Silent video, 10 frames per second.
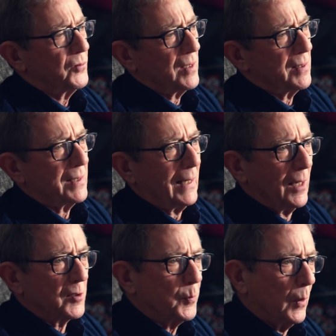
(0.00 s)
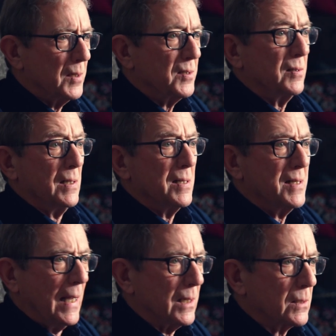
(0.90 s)
see this in house prices, in
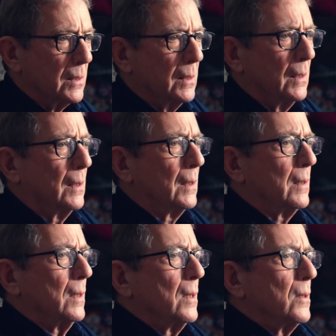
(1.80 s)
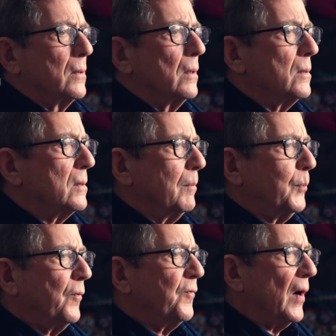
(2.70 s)
debt. So there's a
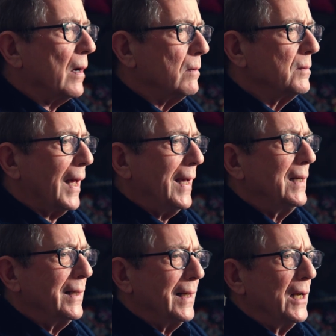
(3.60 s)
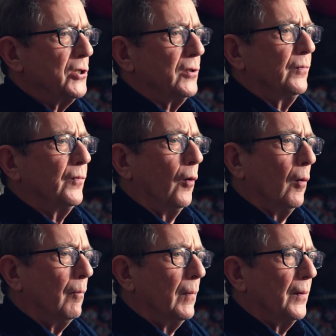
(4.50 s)
profound alienation
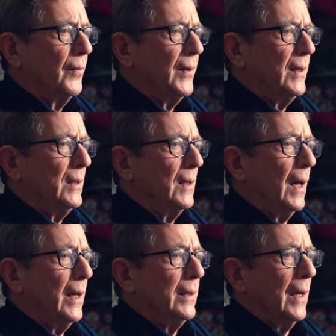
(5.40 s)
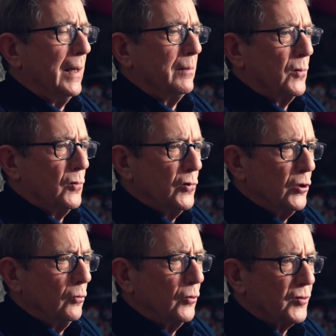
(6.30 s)
from the a, a
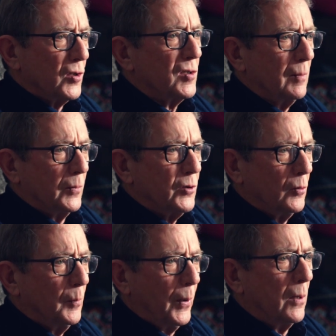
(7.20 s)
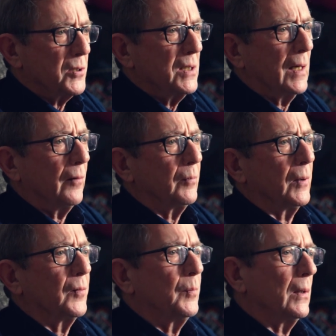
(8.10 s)
dual system, dual party
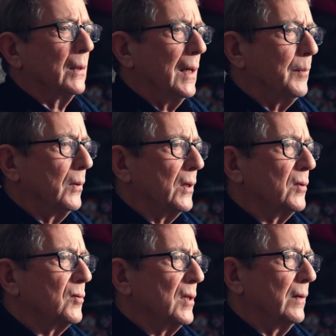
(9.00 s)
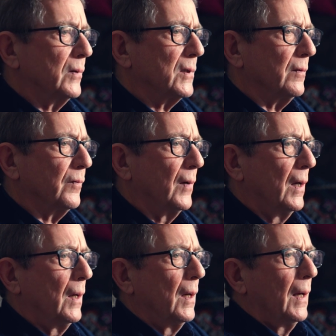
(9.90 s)
government of both Labour and Conservative.
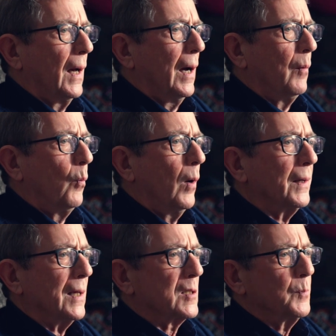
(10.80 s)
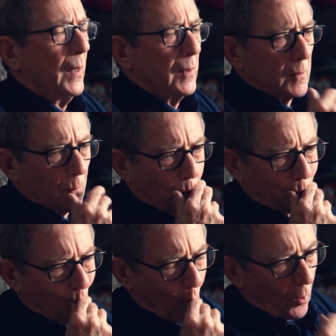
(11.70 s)
And one aspect
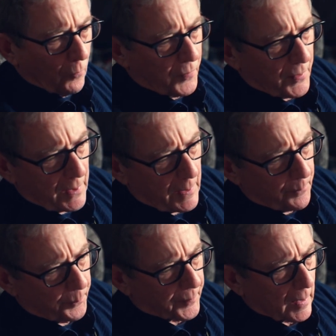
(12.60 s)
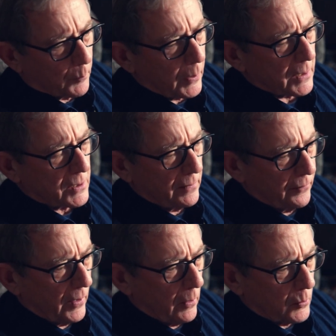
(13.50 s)
of the Brexit
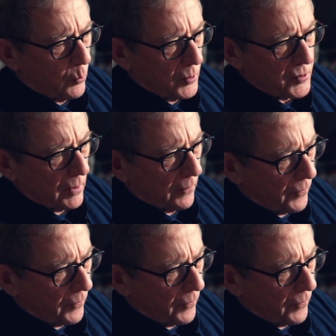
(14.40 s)
vote was that